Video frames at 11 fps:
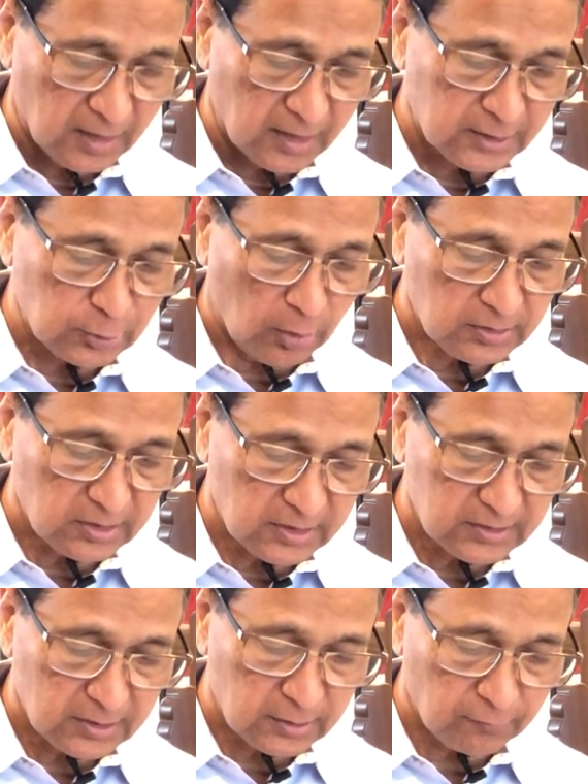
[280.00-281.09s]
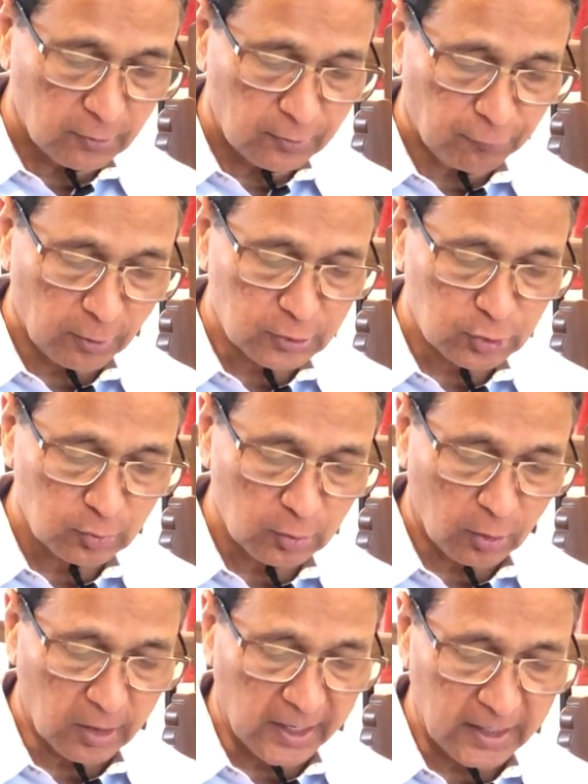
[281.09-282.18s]
It is not the result of good fortune
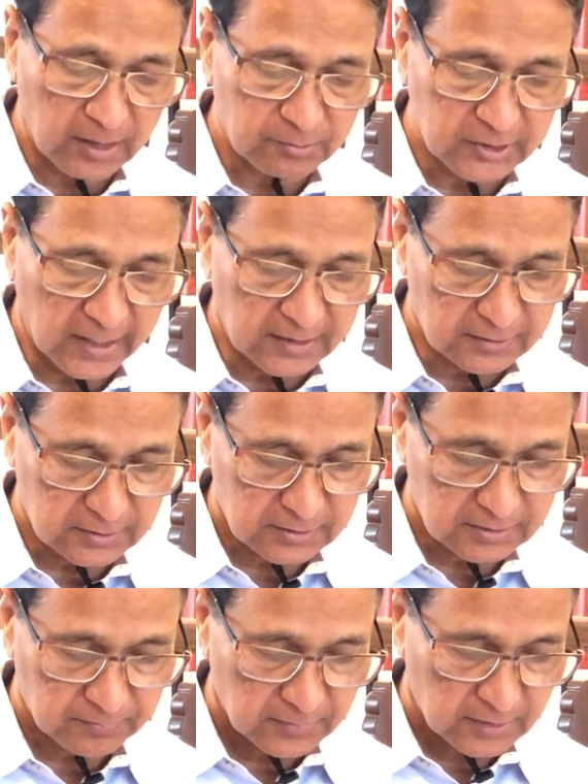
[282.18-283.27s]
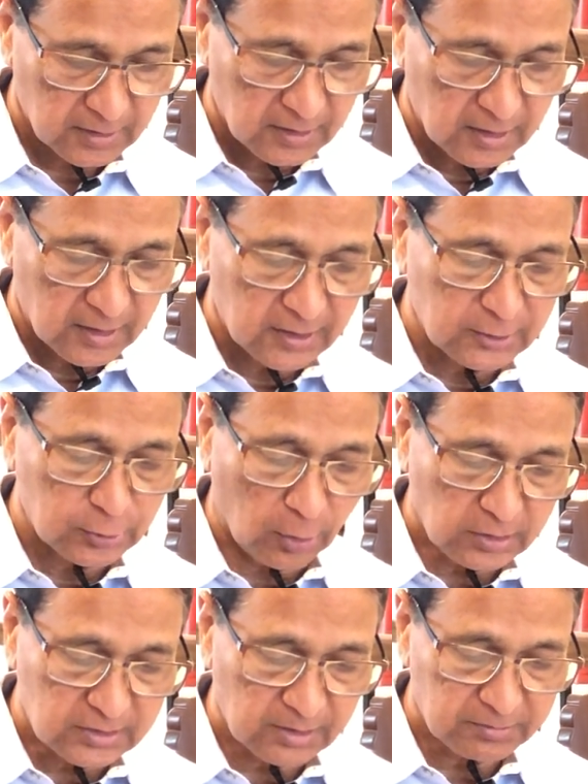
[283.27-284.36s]
or random chance. It is
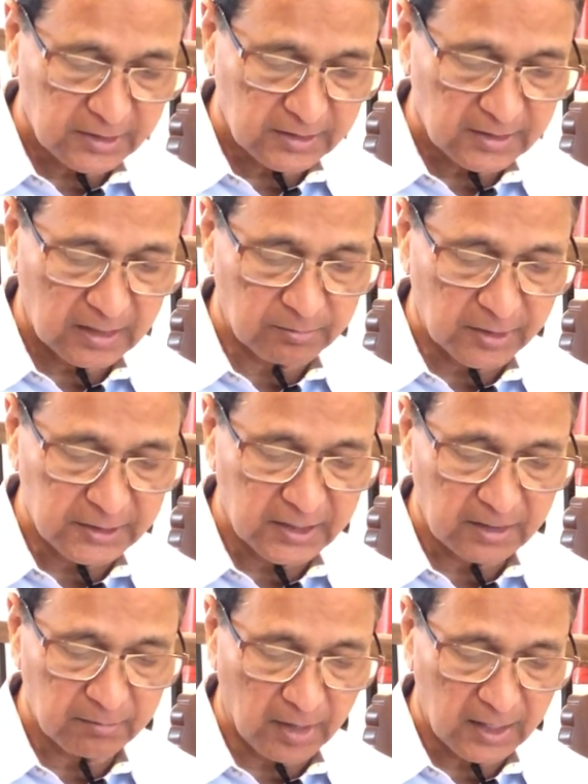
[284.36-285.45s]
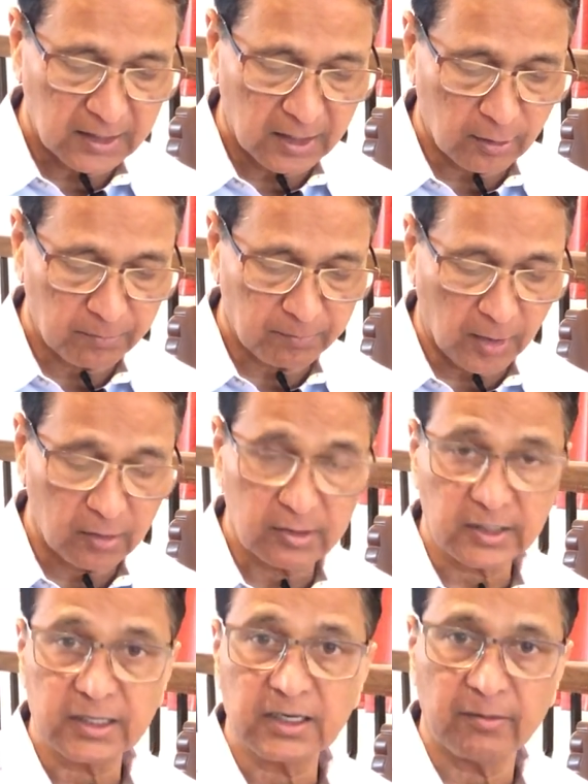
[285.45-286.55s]
not something that money can buy or power
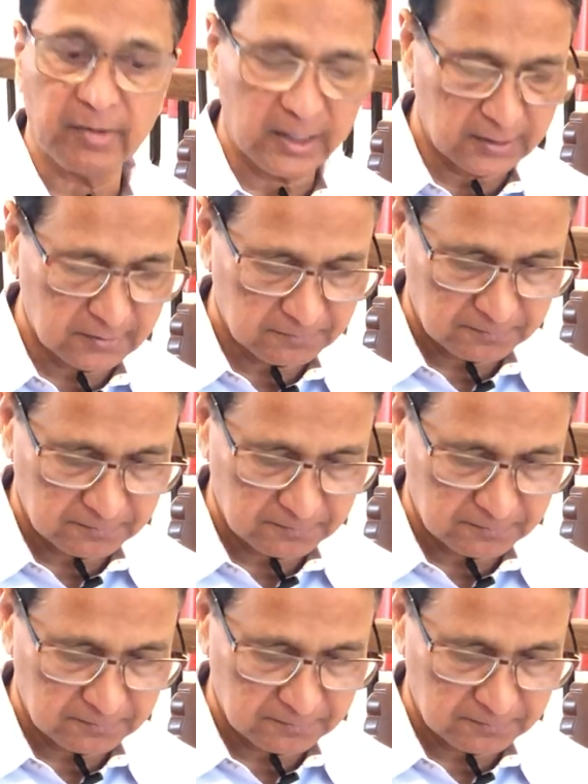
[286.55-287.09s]
can command.